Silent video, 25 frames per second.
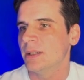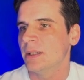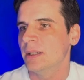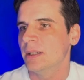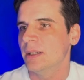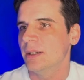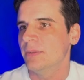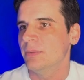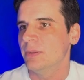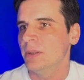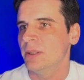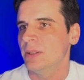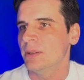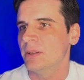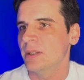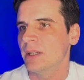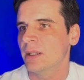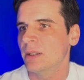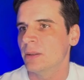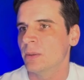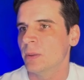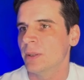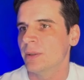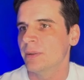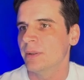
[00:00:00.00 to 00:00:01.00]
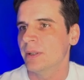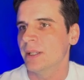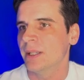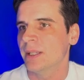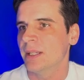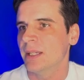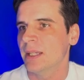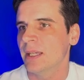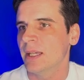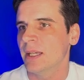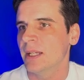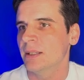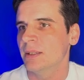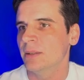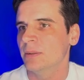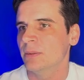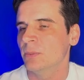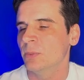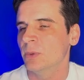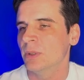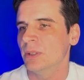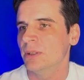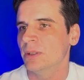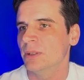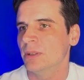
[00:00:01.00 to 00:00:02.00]
if we do that query again,
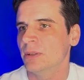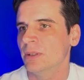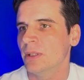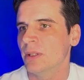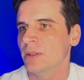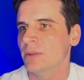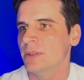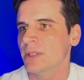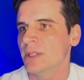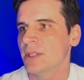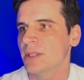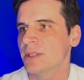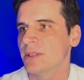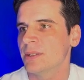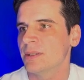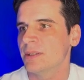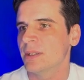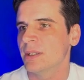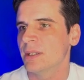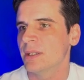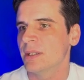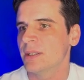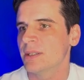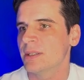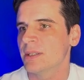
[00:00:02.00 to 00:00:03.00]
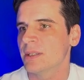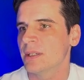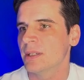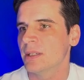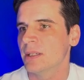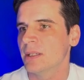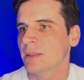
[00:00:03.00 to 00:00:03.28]
we'll notice that